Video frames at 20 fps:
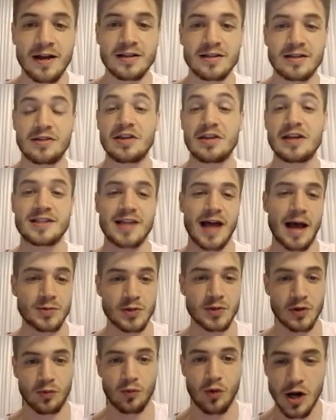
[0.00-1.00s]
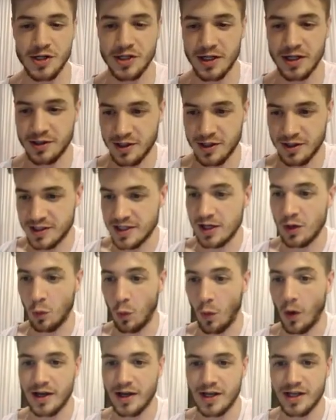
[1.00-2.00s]
these types of projects, to see
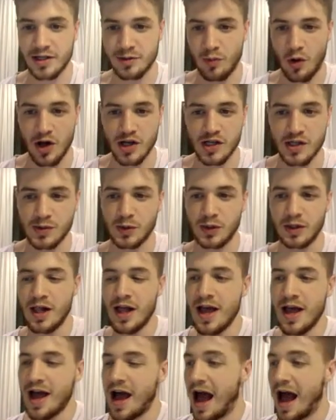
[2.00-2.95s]
what is possible.